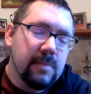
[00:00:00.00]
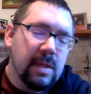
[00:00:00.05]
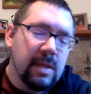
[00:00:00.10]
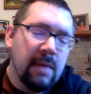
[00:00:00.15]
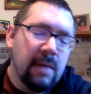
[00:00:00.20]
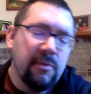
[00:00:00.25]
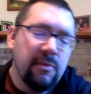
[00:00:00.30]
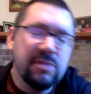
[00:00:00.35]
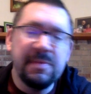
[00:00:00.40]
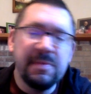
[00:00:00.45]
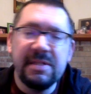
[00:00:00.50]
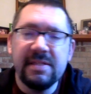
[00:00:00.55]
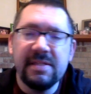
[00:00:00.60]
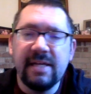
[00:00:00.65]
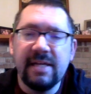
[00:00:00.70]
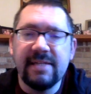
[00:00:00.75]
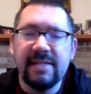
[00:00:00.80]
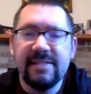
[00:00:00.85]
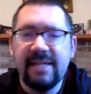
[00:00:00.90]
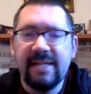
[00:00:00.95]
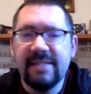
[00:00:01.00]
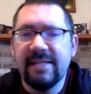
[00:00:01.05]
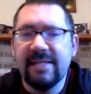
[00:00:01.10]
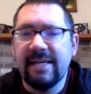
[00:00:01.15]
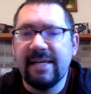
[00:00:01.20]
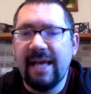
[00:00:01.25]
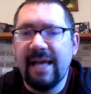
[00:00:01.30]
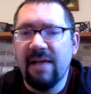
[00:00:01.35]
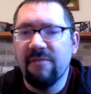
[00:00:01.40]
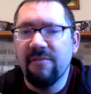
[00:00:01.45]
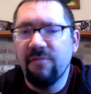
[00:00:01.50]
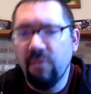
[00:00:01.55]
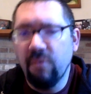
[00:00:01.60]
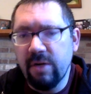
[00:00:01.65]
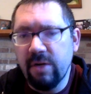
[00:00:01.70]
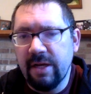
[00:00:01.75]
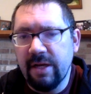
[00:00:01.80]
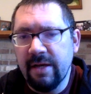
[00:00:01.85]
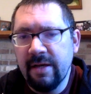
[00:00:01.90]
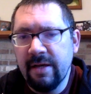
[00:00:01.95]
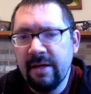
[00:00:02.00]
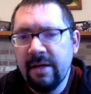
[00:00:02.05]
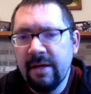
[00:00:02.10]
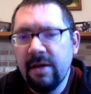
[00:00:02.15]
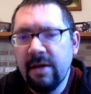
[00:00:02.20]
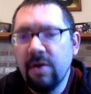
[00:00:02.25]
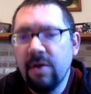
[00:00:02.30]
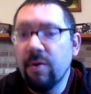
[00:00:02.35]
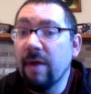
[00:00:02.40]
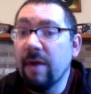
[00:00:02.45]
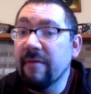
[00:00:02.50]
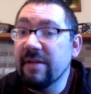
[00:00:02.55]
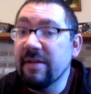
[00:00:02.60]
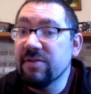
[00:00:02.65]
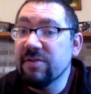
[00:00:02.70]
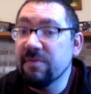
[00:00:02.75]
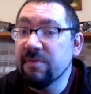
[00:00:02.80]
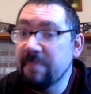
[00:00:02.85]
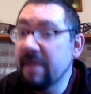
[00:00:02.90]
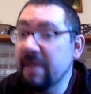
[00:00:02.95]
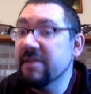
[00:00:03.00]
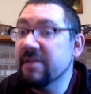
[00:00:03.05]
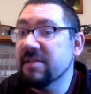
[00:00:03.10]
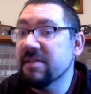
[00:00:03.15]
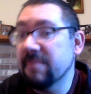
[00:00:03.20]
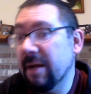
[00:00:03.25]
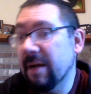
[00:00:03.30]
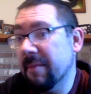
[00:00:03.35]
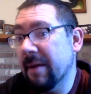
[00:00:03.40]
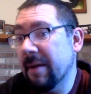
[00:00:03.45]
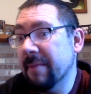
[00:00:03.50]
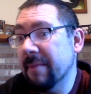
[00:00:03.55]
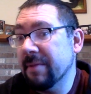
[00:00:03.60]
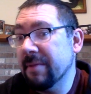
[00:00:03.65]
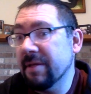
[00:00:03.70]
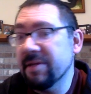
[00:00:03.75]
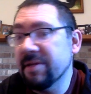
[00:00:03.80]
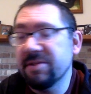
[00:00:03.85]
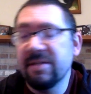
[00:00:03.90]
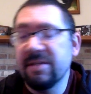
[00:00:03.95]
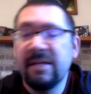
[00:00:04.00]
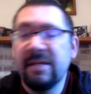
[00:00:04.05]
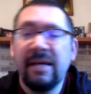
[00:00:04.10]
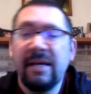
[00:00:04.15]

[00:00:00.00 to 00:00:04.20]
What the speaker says: which means like states like California, who have a tremendous amount of population,